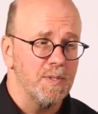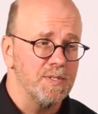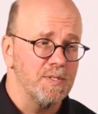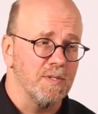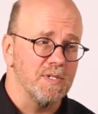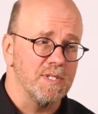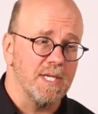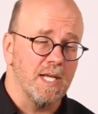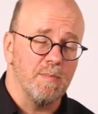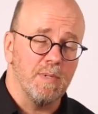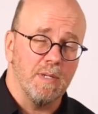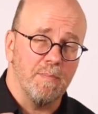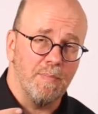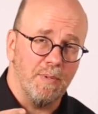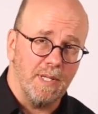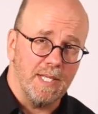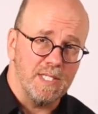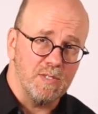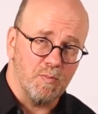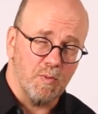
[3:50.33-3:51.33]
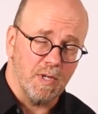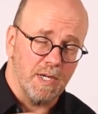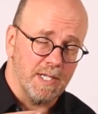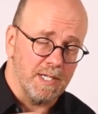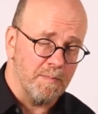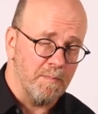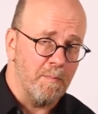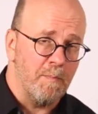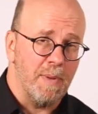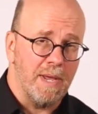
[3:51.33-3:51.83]
So there's got to be a place where it
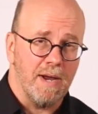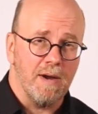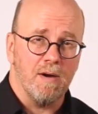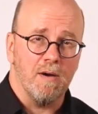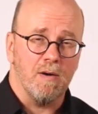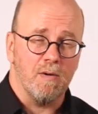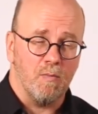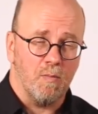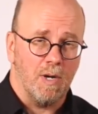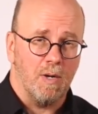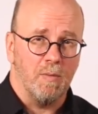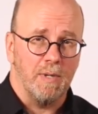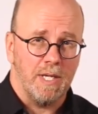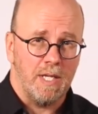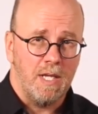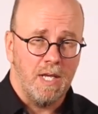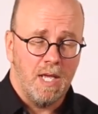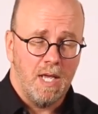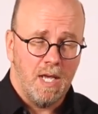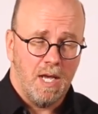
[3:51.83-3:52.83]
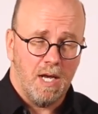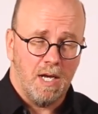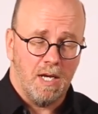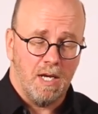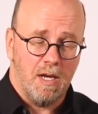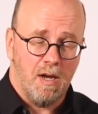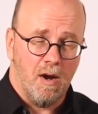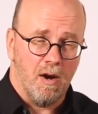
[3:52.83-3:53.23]
can bear while we uh,